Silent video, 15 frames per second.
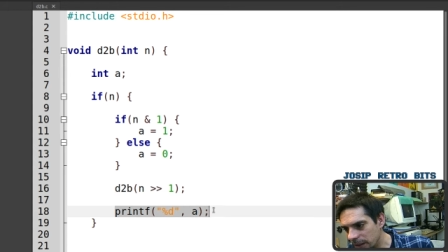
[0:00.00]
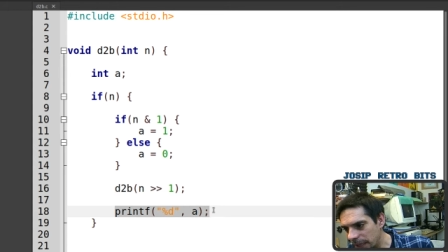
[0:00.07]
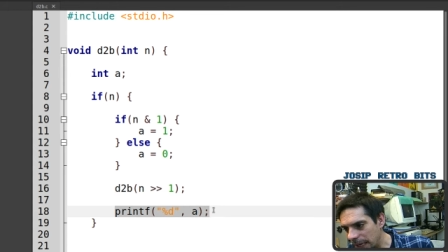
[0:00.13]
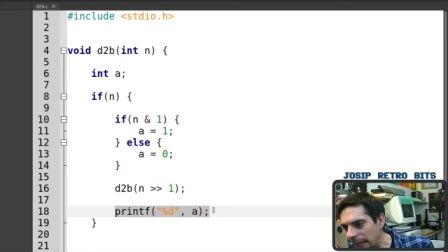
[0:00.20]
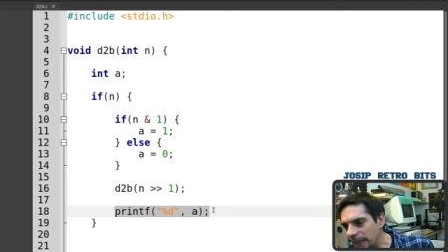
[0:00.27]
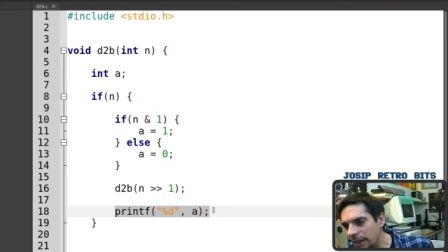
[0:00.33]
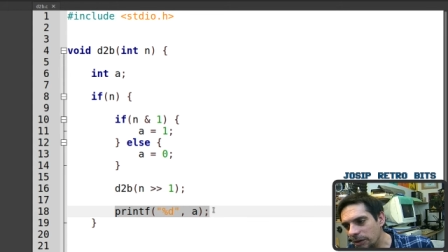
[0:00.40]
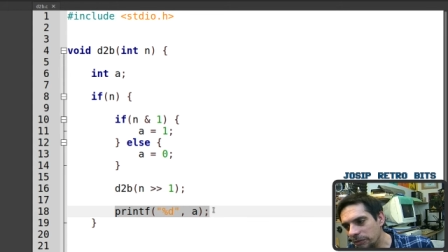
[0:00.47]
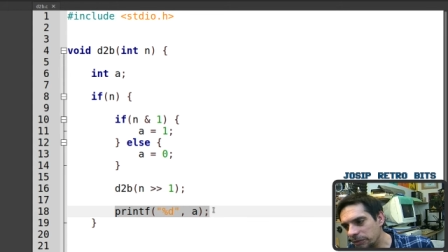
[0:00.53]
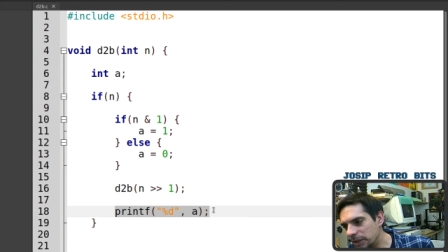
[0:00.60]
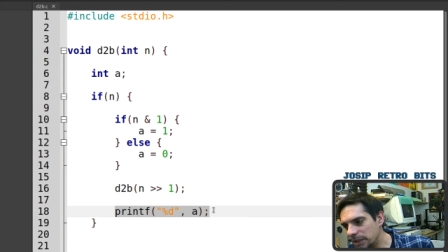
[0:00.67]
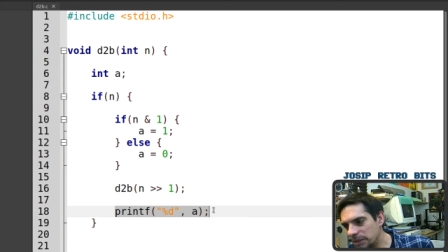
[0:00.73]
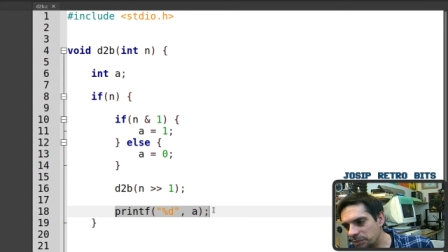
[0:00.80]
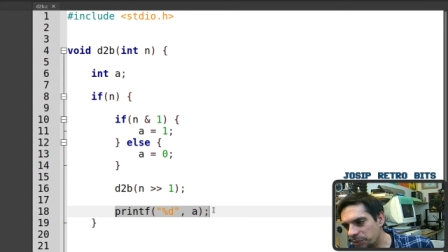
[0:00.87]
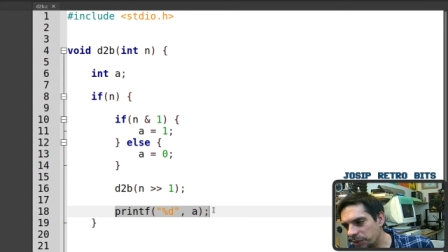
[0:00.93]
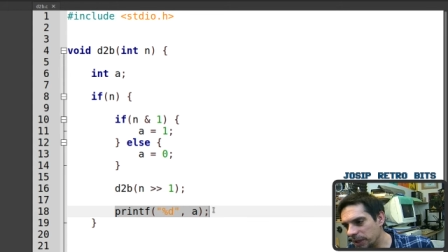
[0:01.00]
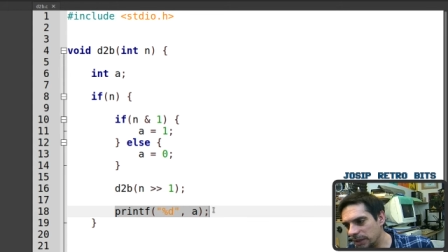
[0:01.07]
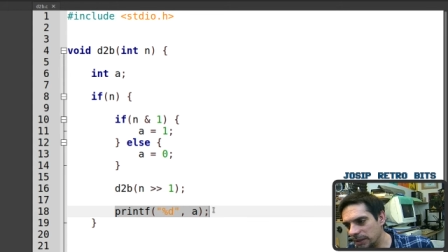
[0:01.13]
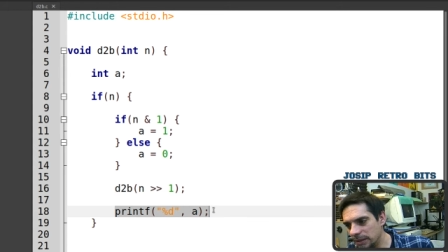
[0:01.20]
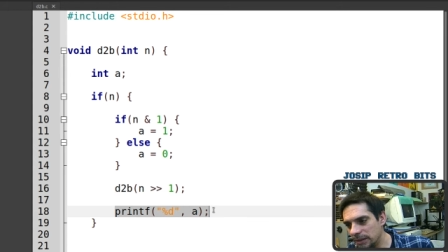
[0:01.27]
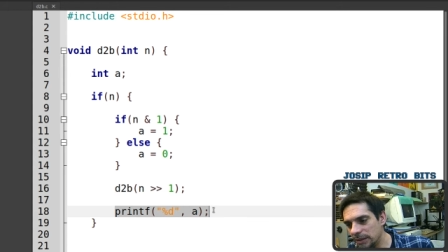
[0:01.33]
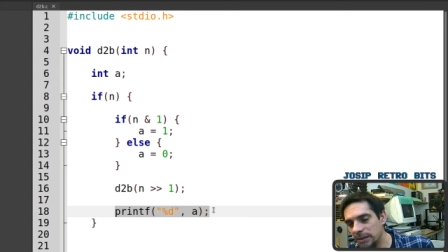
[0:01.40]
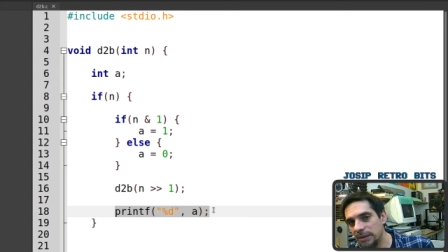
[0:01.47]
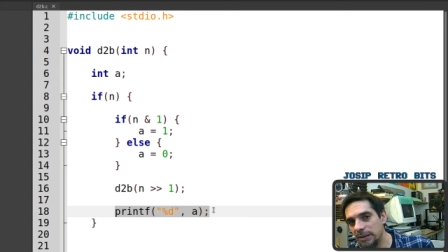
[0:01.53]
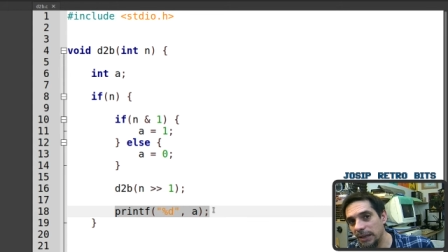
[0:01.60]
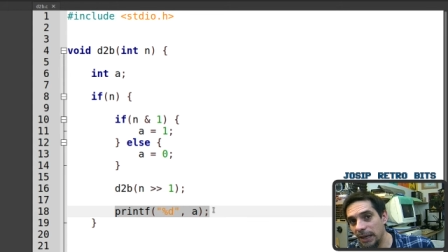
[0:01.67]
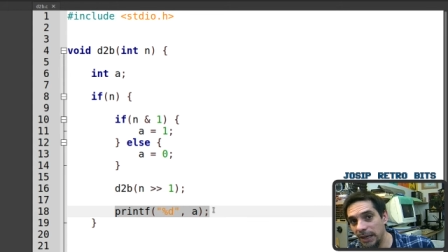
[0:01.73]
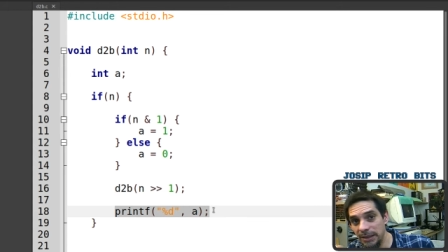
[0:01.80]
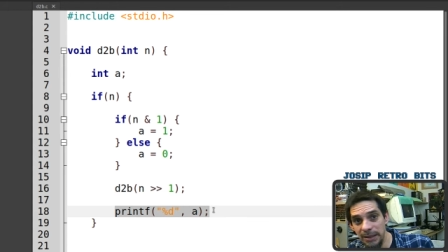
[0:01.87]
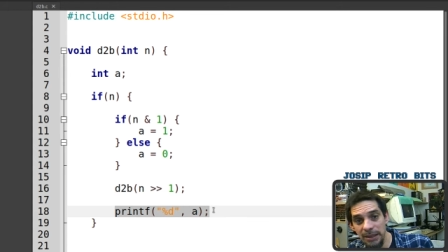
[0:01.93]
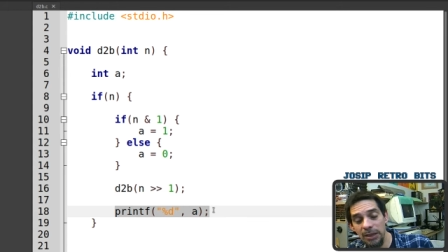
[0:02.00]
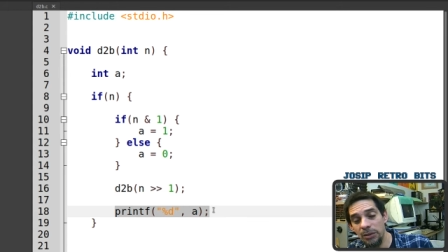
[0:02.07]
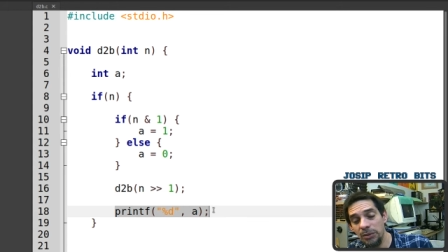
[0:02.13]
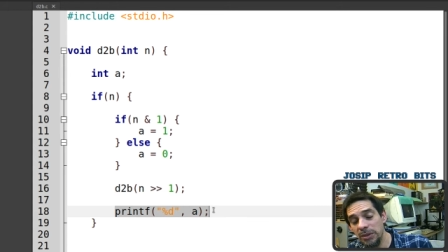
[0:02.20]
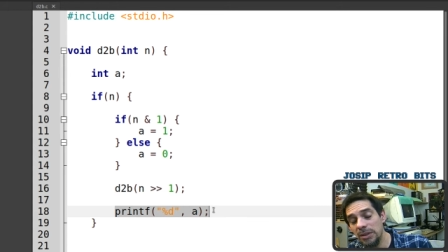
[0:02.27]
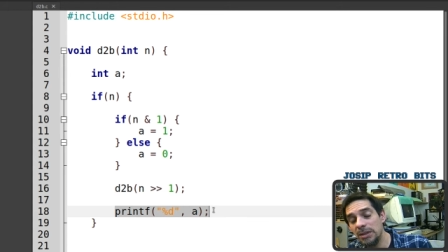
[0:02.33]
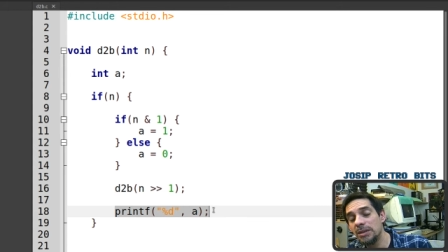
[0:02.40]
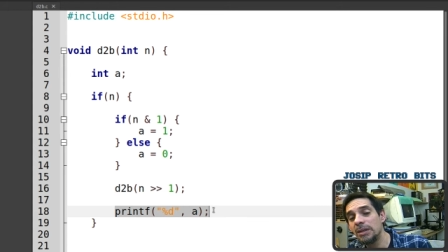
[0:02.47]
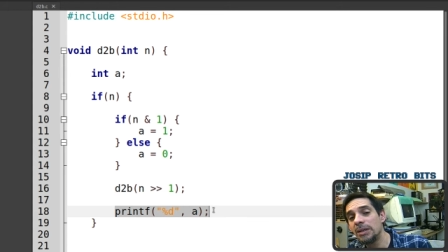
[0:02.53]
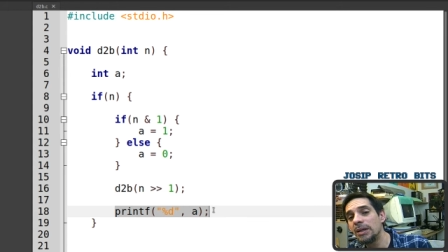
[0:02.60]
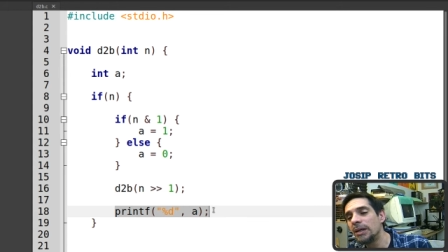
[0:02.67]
any of this print executes,